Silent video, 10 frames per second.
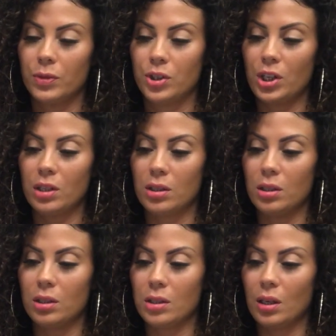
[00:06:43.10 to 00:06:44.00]

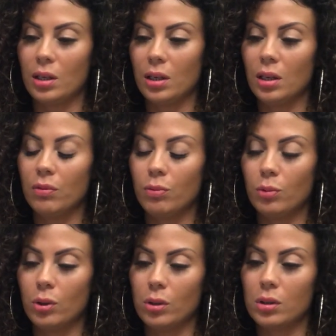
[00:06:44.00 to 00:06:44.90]
Justice and King of
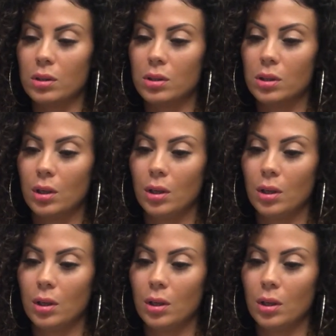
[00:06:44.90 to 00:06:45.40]
Wands.